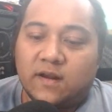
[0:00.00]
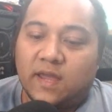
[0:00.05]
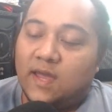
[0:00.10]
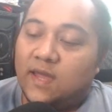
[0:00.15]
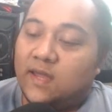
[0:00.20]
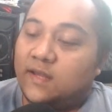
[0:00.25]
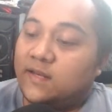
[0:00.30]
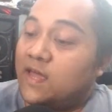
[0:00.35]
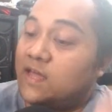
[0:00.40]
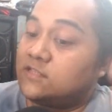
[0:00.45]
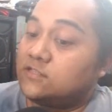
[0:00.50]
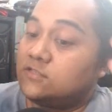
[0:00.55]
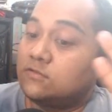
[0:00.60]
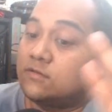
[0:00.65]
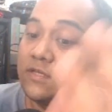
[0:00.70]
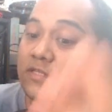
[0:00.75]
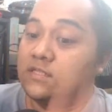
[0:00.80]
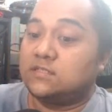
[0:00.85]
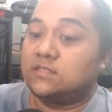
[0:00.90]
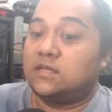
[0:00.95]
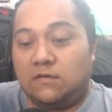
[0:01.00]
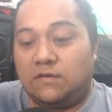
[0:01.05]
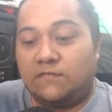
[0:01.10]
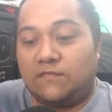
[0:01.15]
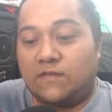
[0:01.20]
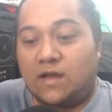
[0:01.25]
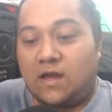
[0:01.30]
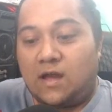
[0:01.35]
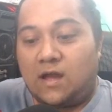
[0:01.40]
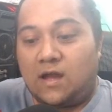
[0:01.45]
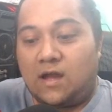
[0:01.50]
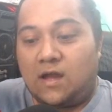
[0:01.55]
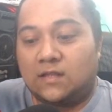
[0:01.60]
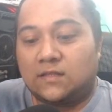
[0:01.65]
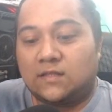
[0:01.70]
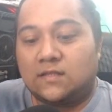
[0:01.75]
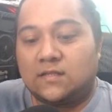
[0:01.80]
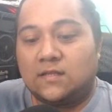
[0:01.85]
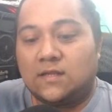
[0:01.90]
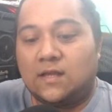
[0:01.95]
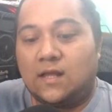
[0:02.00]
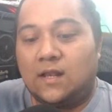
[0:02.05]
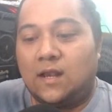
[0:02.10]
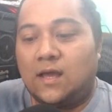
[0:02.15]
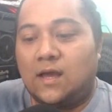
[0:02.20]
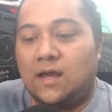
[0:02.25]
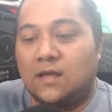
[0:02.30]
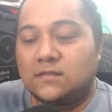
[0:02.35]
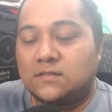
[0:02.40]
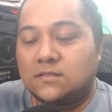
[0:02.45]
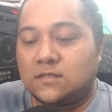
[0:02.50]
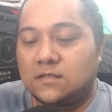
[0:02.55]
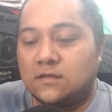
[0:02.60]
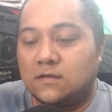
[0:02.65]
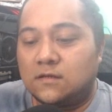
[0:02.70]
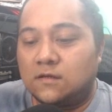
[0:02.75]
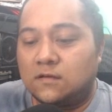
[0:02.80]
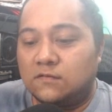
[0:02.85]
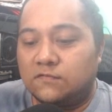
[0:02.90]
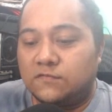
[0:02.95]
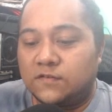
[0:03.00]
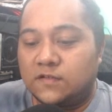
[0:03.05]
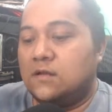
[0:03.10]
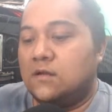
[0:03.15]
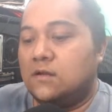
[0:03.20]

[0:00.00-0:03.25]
and as you can see, got a lot of